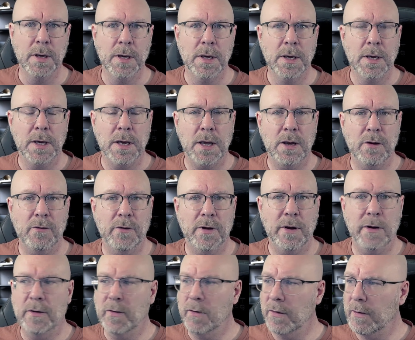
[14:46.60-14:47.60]
In
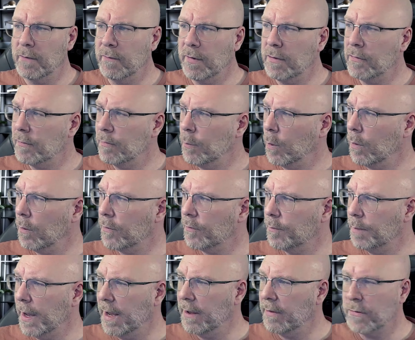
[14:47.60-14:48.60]
a very small
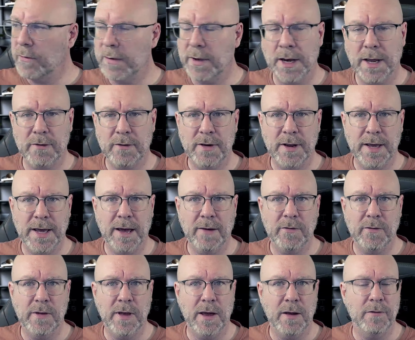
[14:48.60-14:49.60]
space, you can actually have
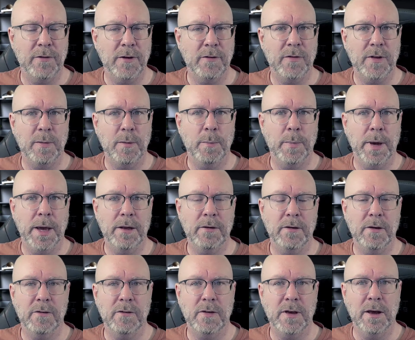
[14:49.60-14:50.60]
10-15
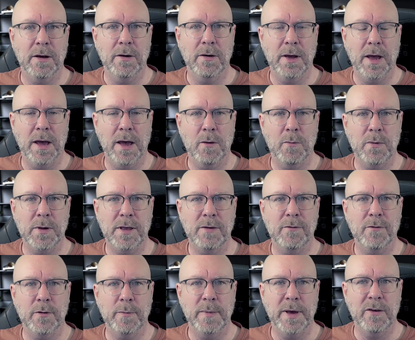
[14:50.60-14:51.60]
pages here with
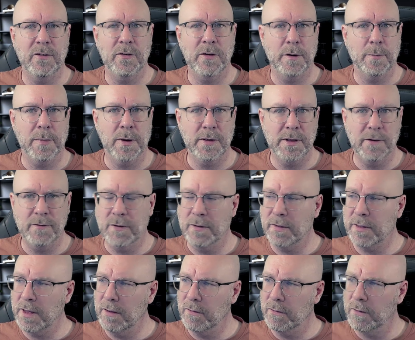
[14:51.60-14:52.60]
information about different
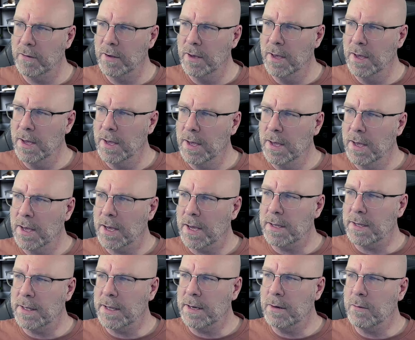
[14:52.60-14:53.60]
things. And
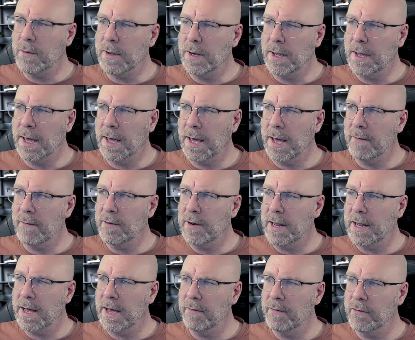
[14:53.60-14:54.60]
then you can have a
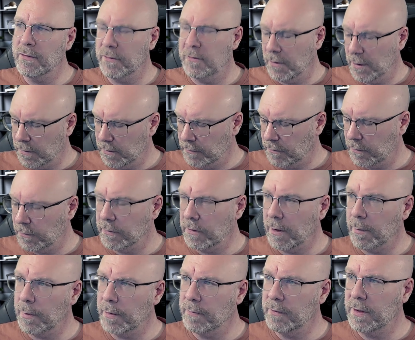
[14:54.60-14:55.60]
live search on top
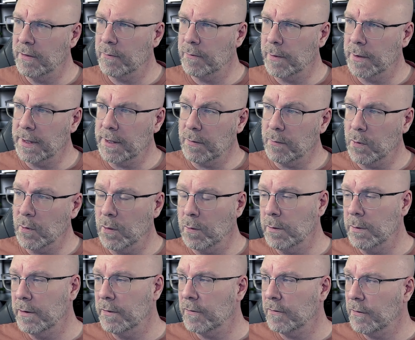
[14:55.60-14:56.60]
of this one that will only
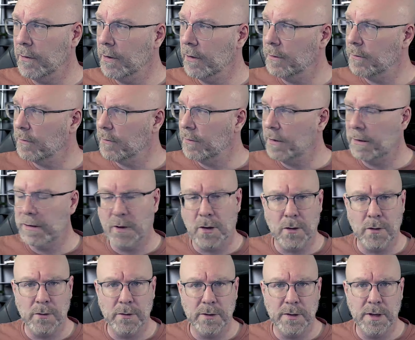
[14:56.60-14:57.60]
search the
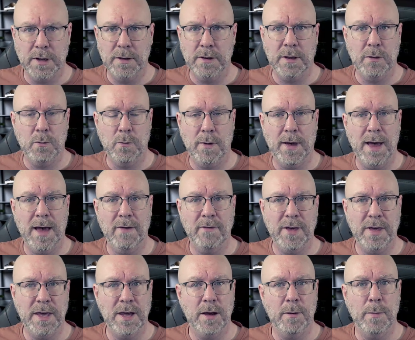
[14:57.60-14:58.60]
content that you have
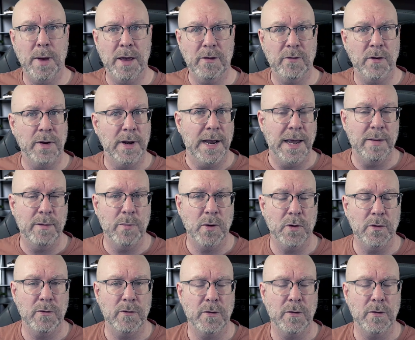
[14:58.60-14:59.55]
here based on labels.